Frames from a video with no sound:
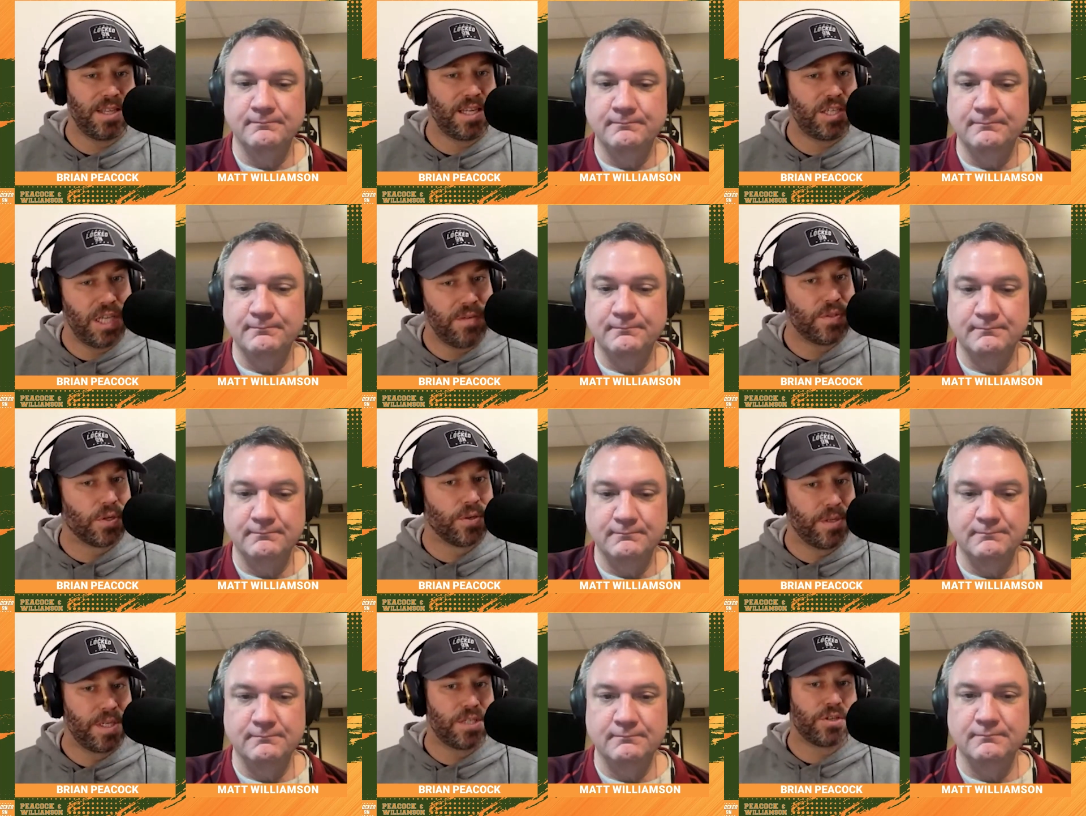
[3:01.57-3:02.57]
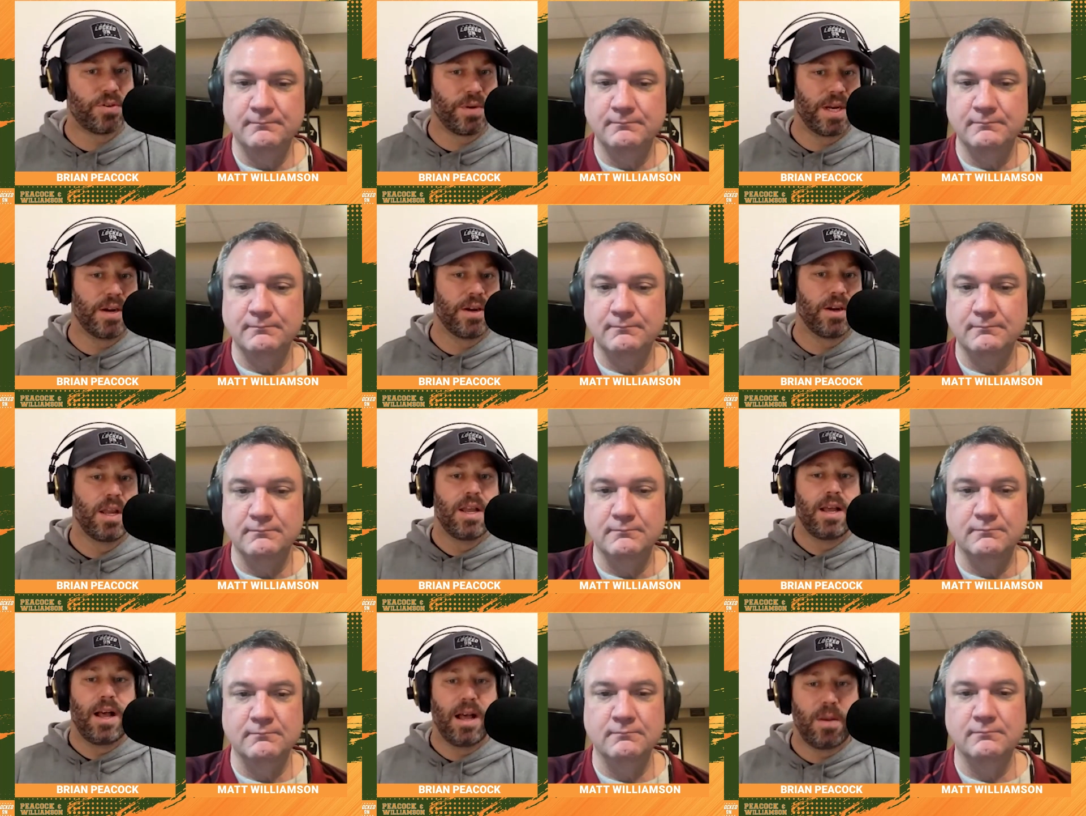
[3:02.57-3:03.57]
Speaker 1: City Chiefs early in his career,
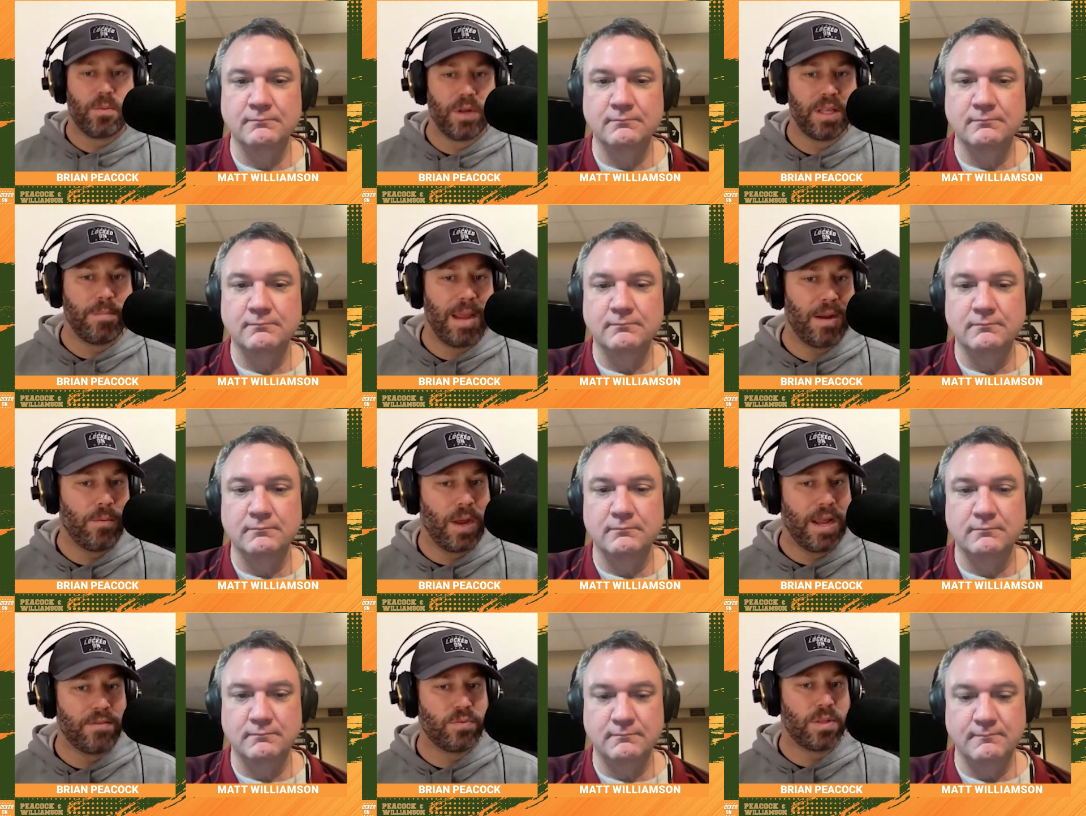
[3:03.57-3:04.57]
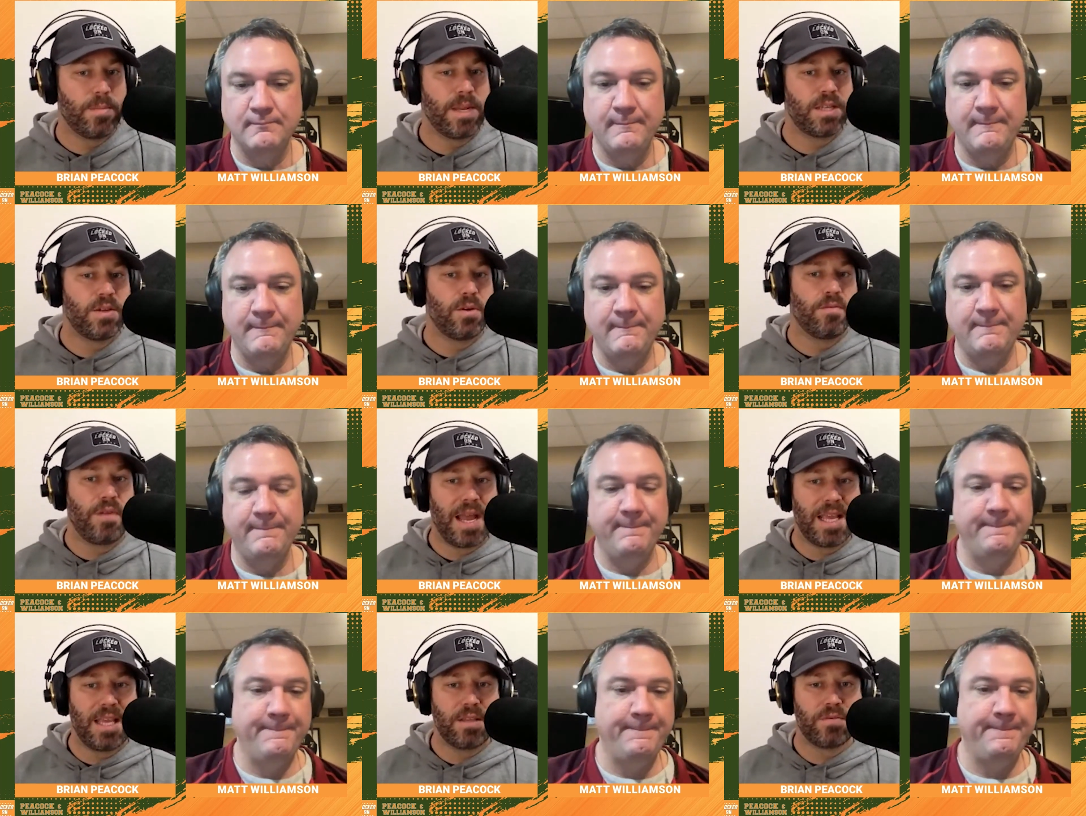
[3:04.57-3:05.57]
uh, really made waves with the Minnesota
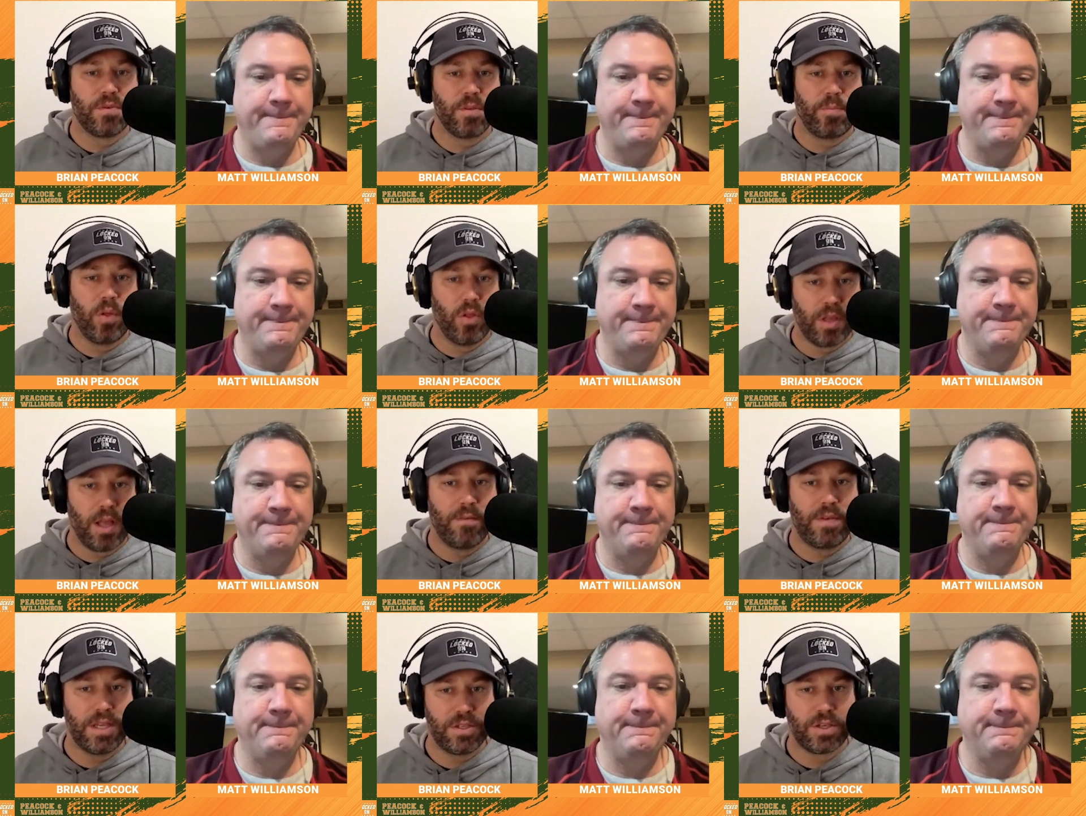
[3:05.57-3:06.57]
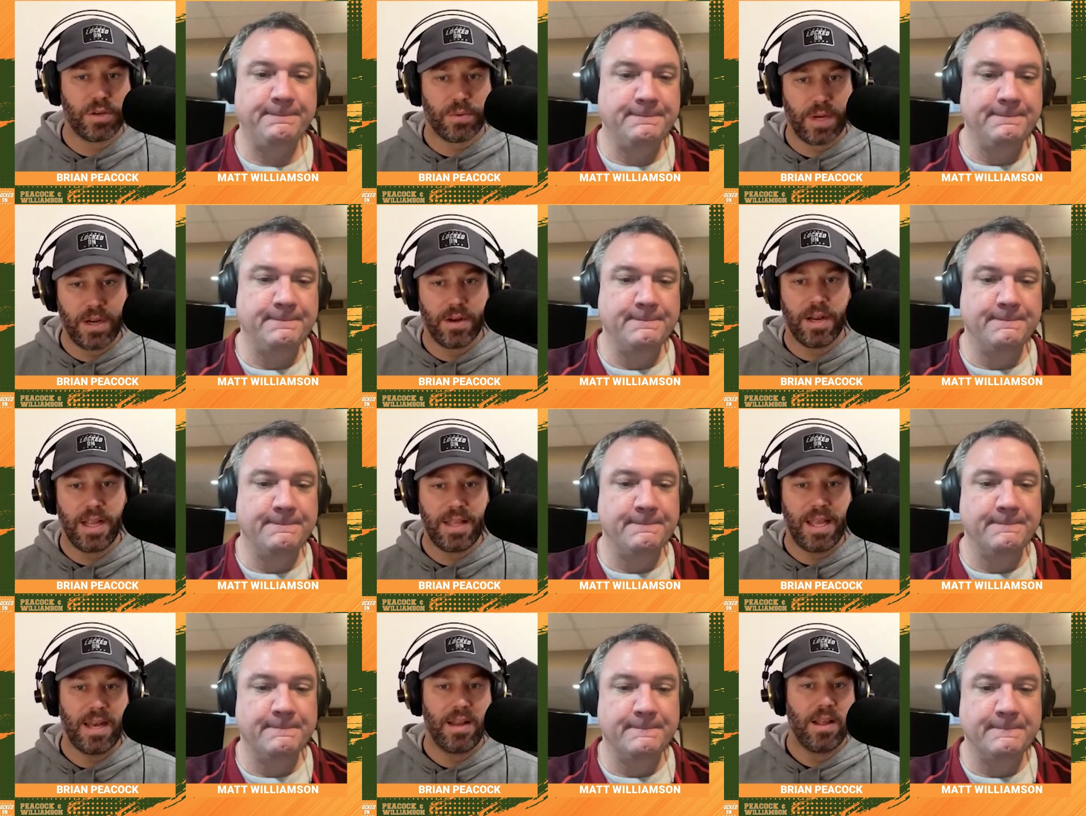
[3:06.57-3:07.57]
Vikings for the bulk of his career.
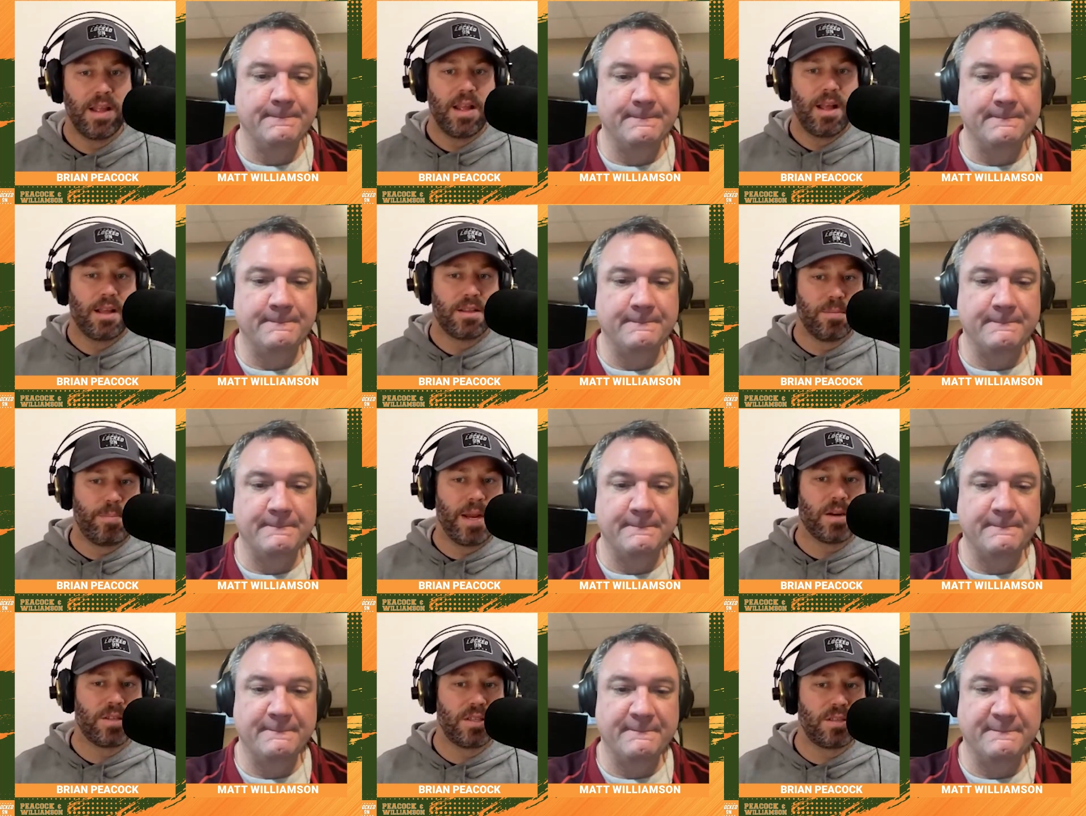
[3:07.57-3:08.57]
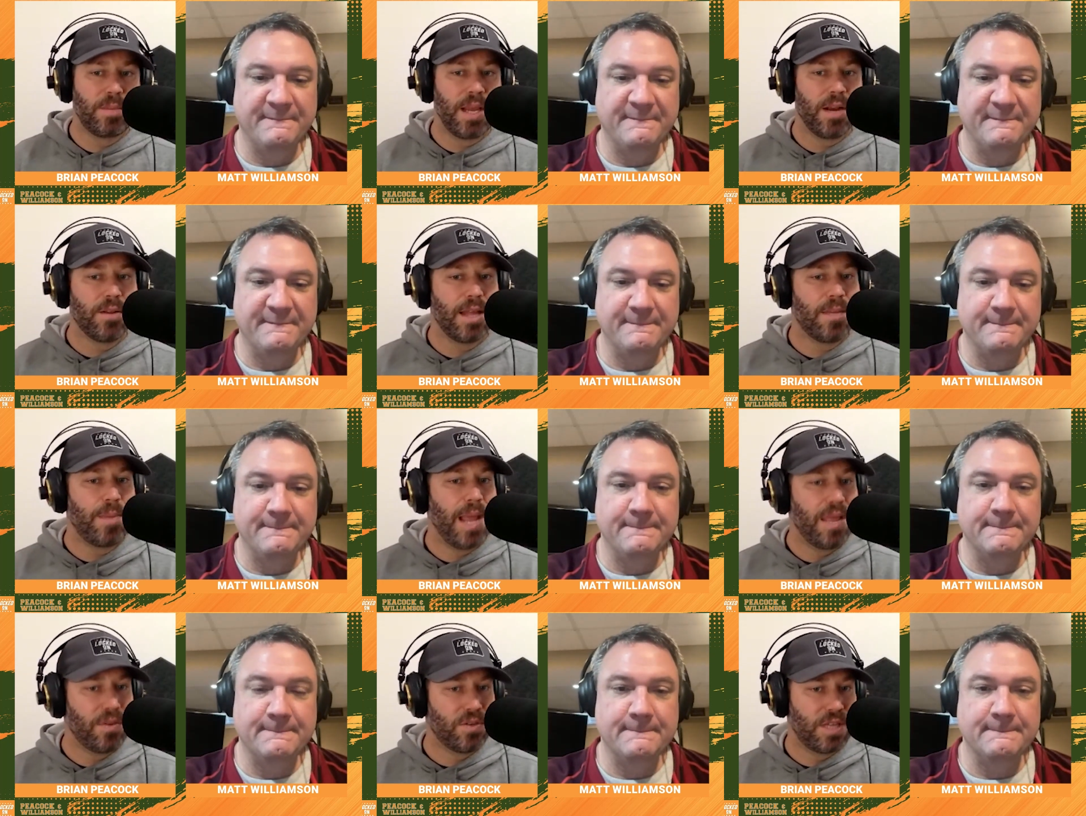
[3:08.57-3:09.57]
And then uh, some Bears and some Carolina
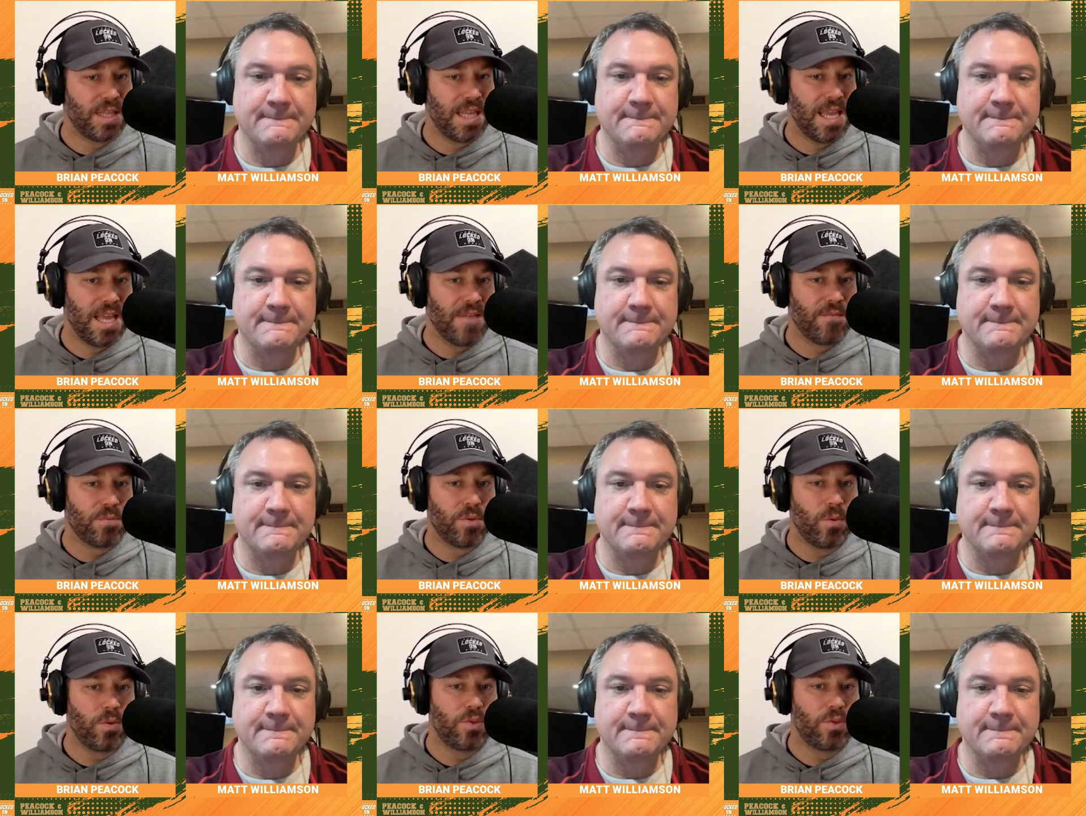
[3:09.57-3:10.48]
Panthers at the end from to-